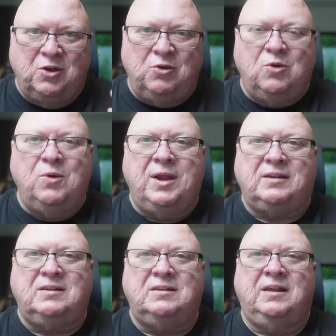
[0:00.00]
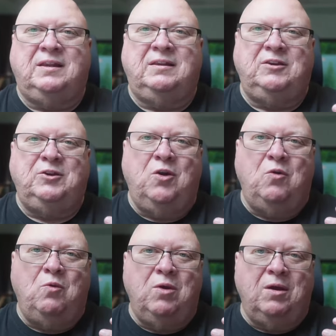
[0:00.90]
so quick that you
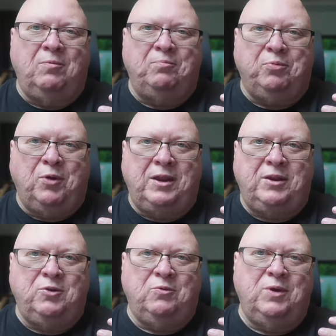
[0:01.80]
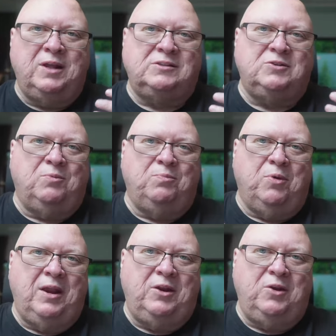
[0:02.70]
don't want to break your wrist or
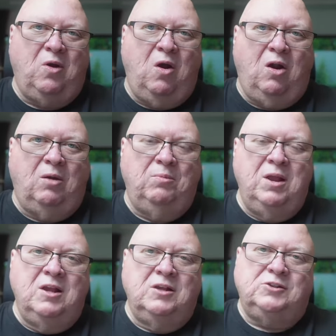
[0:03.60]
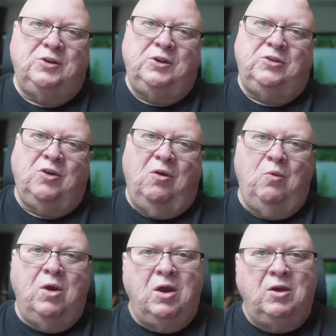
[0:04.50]
break your arm. So you thought,
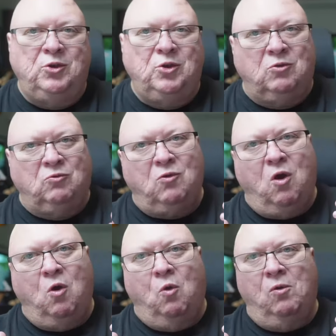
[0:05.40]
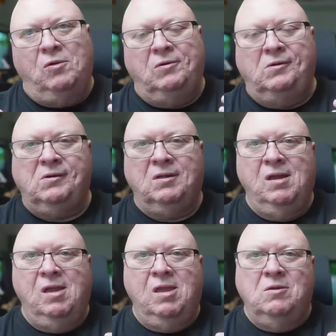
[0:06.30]
well, you could roll.
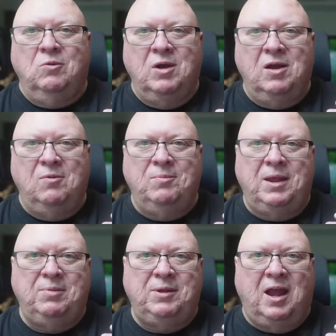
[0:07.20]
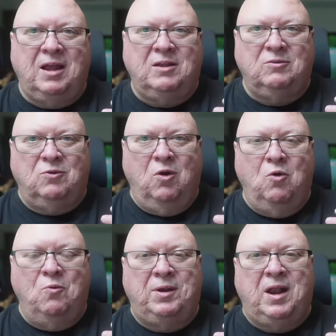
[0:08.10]
Well, maybe I could
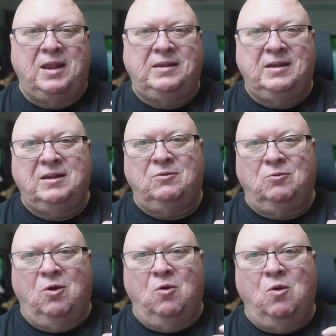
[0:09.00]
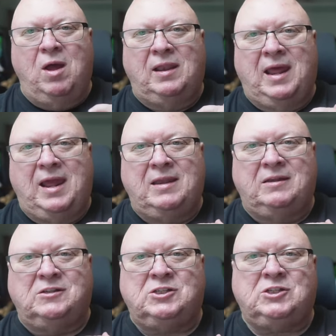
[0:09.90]
roll, but I didn't roll. I
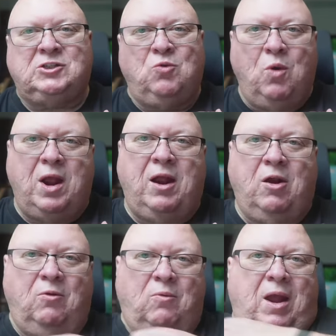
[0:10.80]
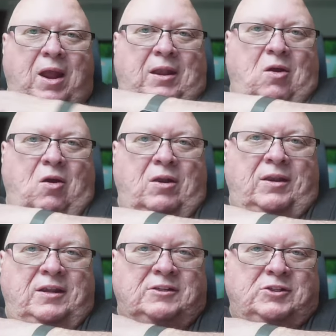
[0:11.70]
landed square right
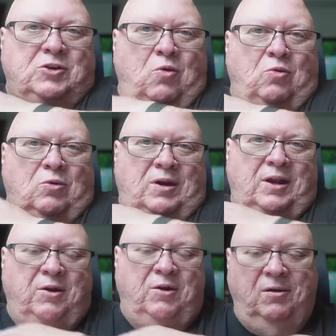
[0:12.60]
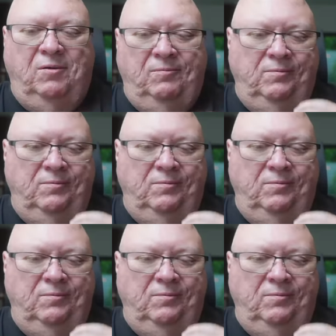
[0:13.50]
on this shoulder here.